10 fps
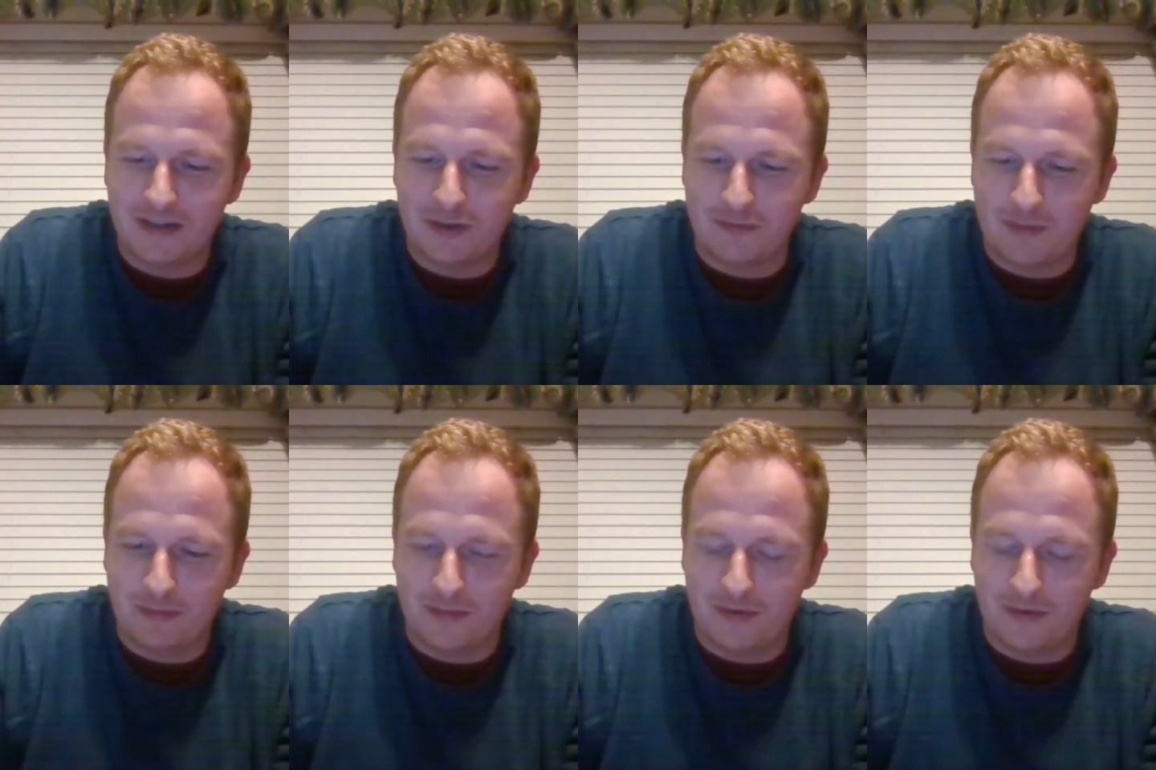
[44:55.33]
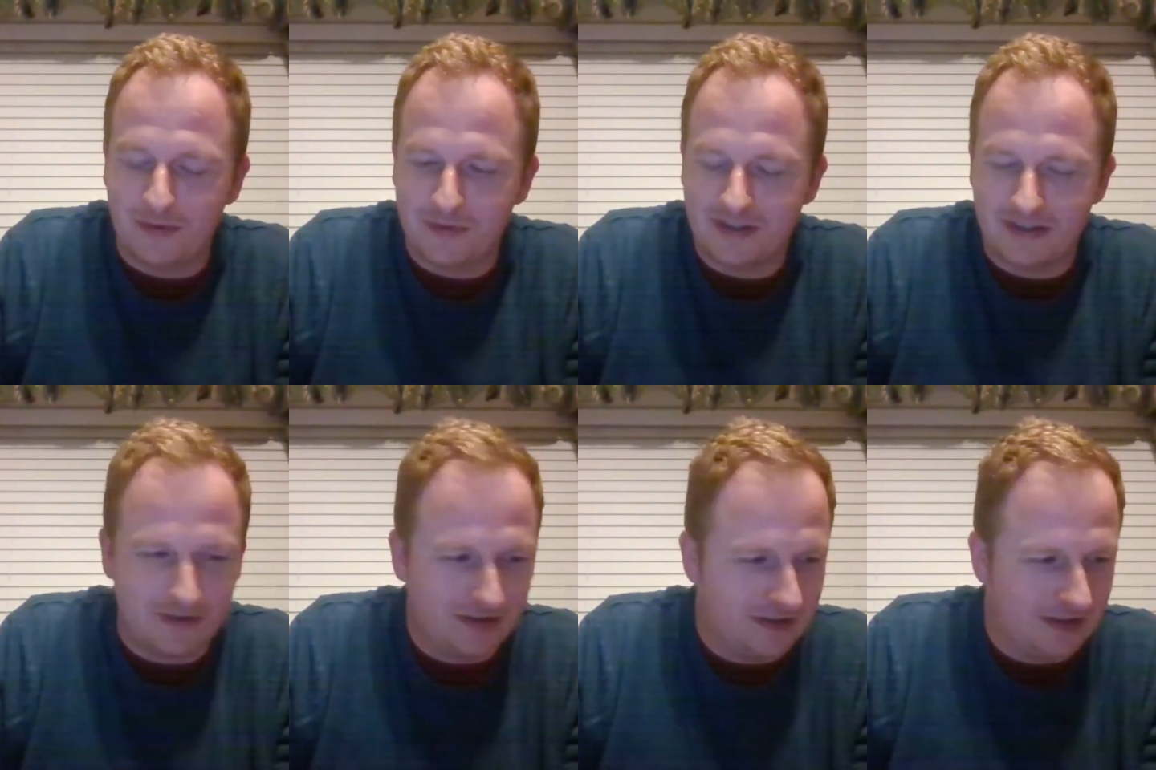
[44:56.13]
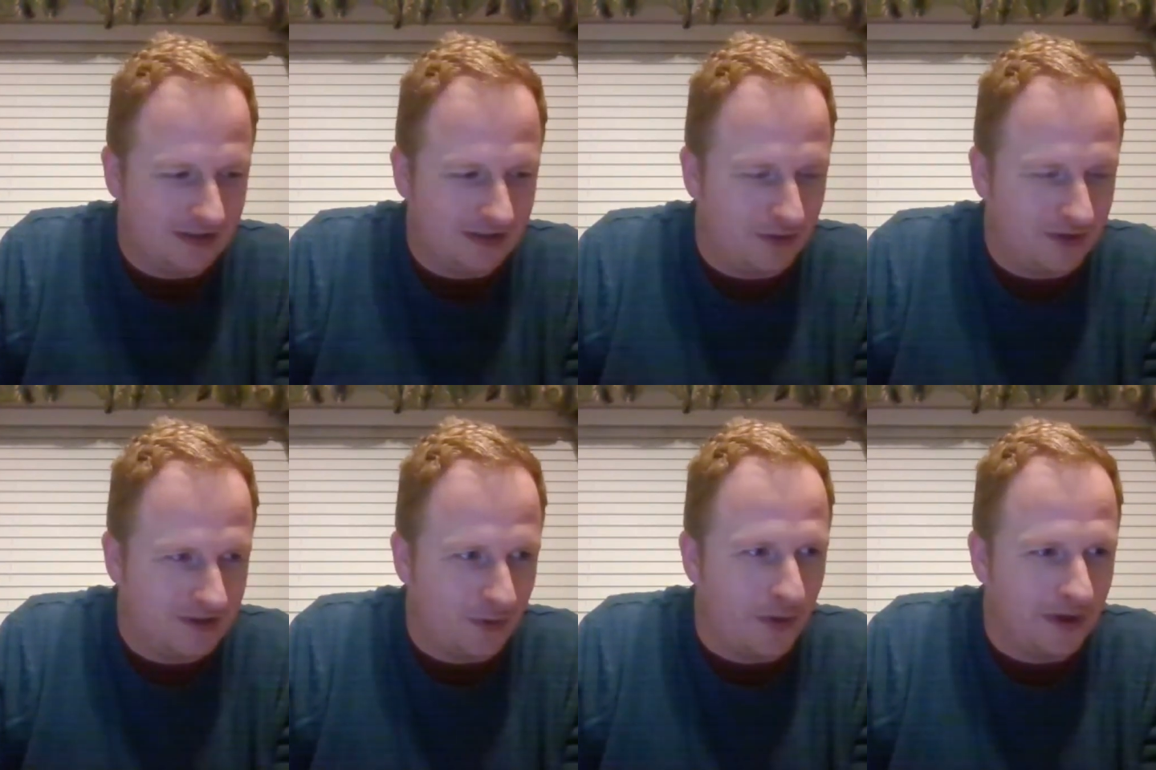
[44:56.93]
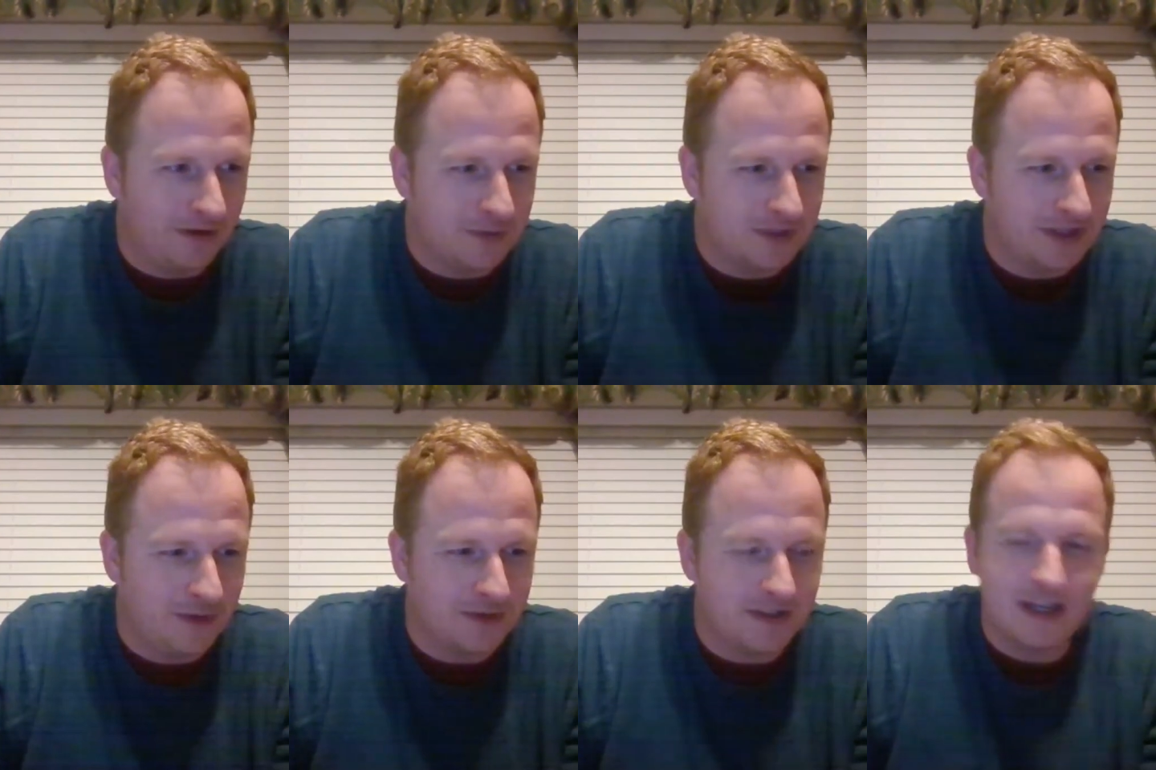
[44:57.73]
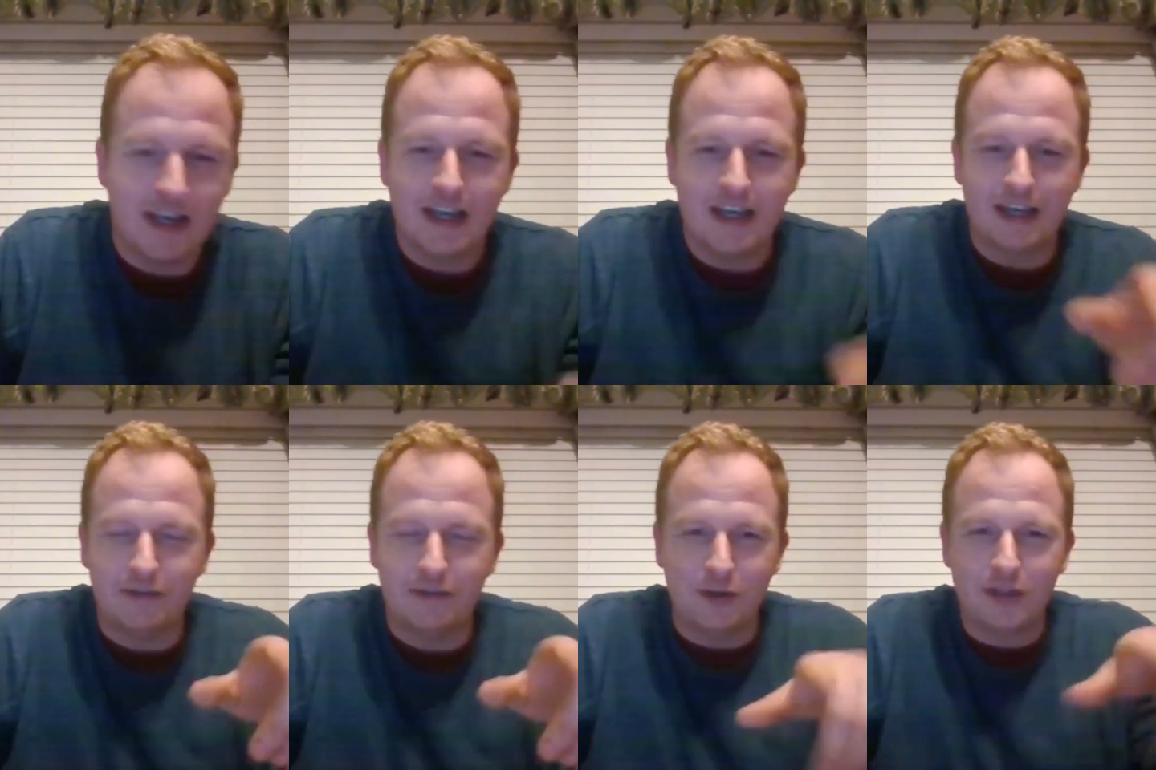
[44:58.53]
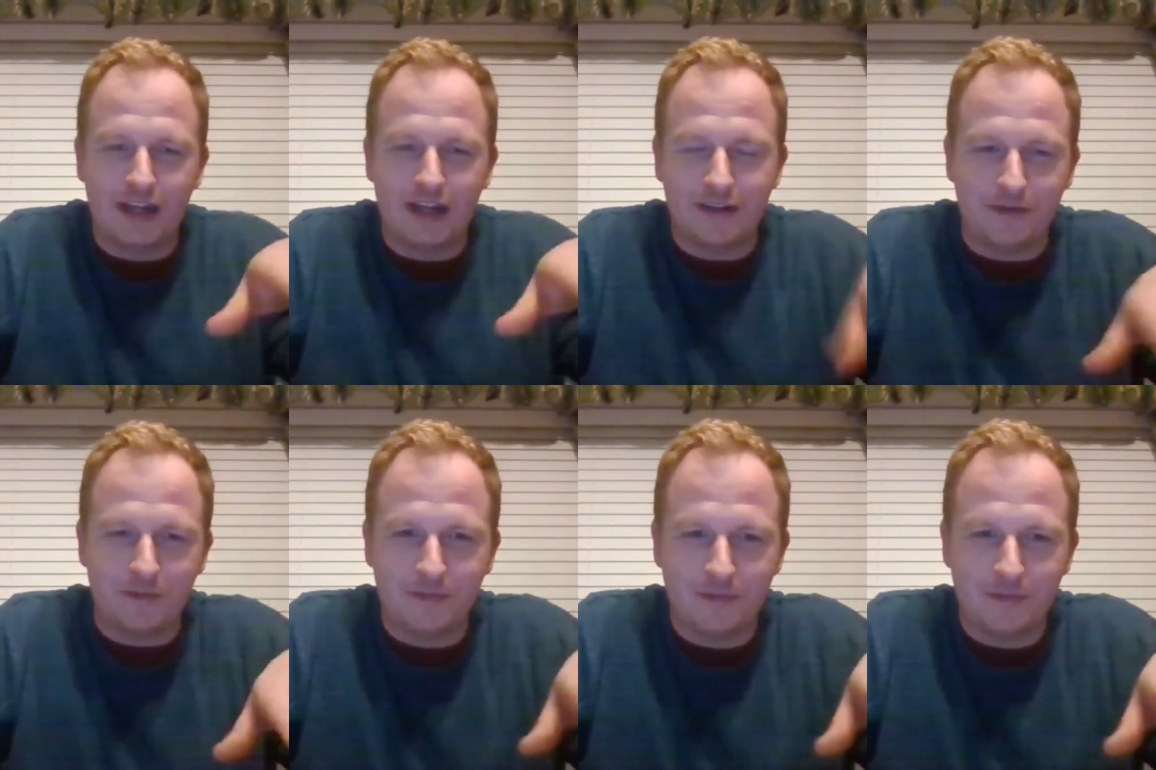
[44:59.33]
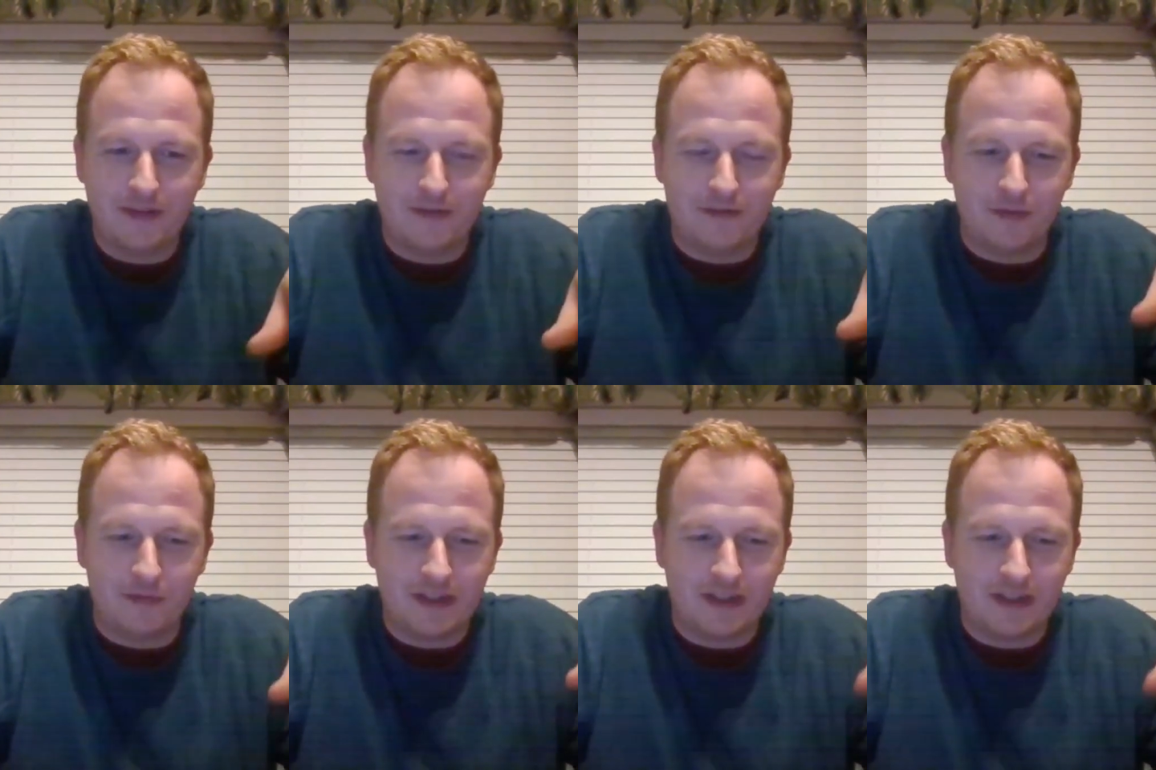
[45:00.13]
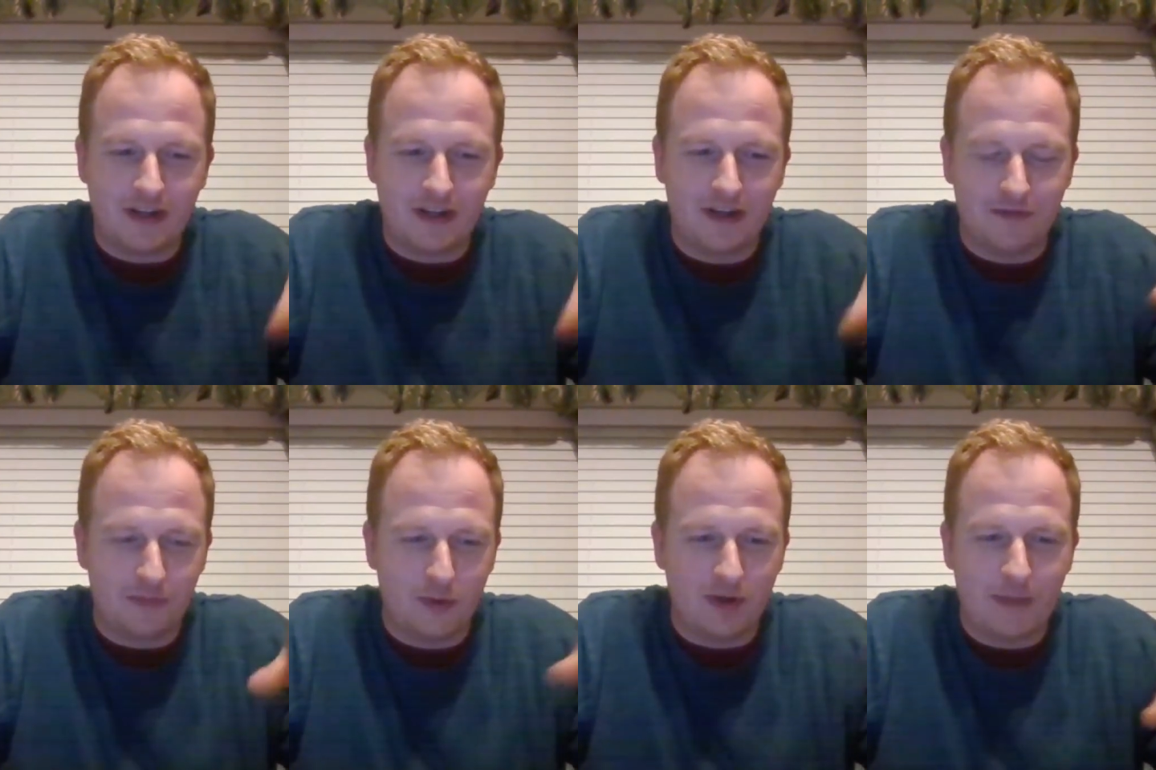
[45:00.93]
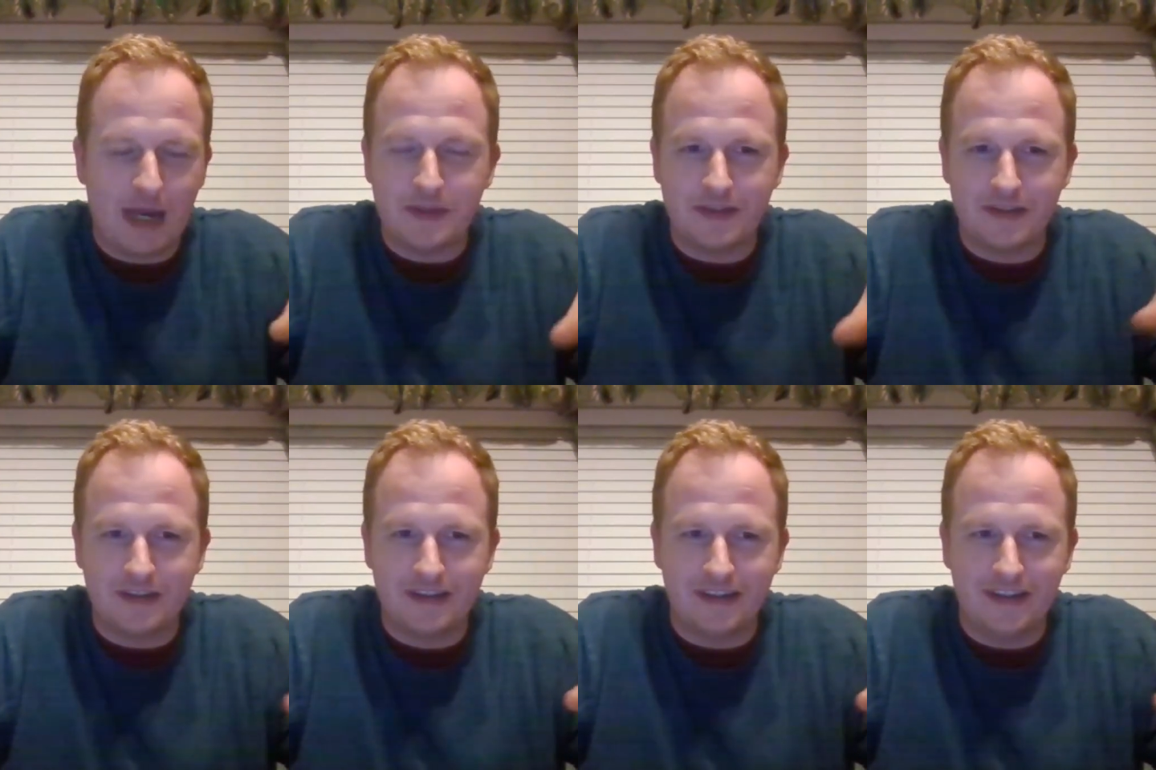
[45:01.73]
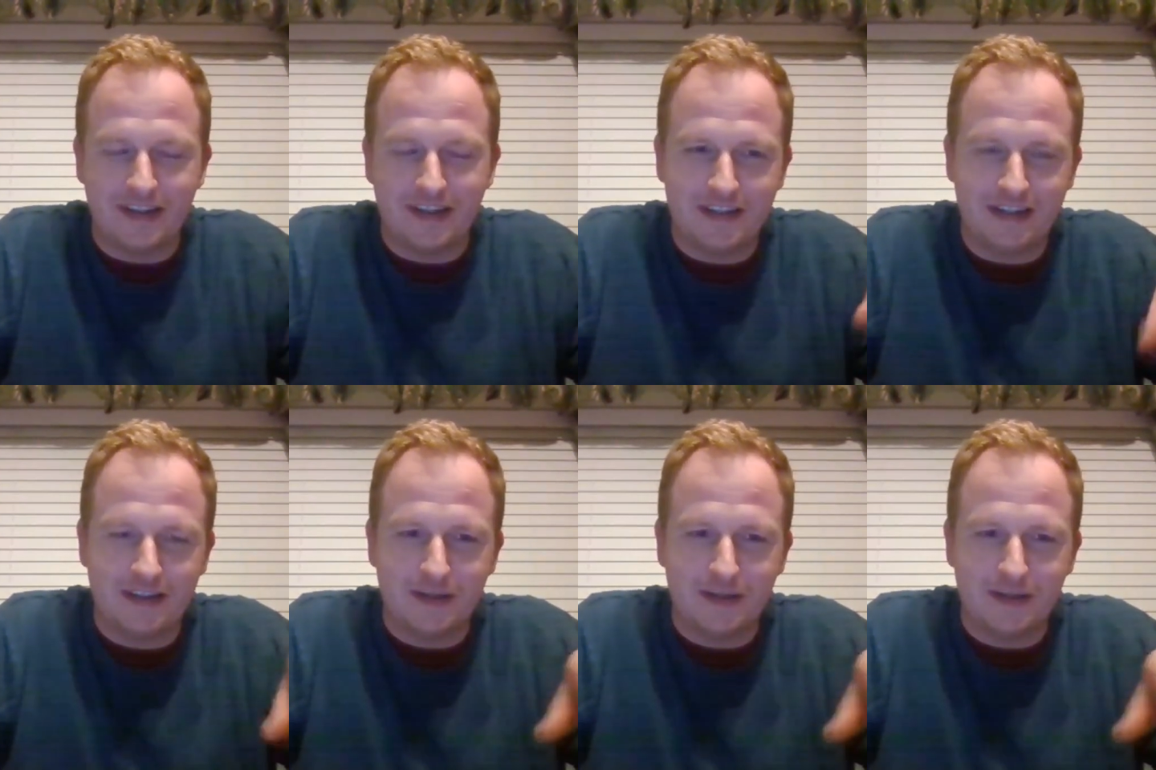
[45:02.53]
I just remembered it was just the local story around here. Is if you look at it from the sky from Google Maps, you can see that the